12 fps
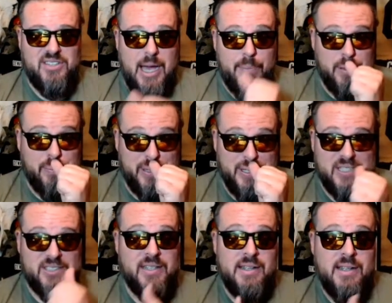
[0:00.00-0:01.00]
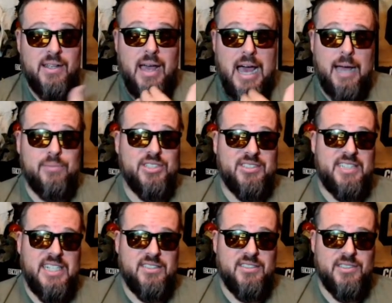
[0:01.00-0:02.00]
topic, because I'm
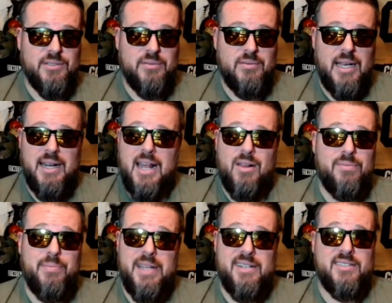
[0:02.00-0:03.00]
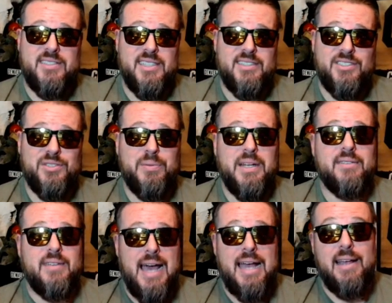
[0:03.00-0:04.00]
just teasing you, and I don't mean to tease you,
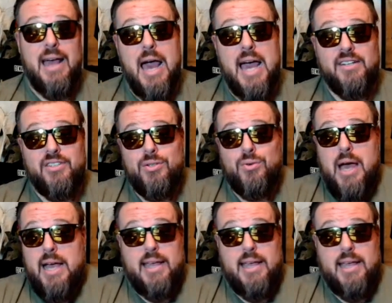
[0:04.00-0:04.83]
but I do.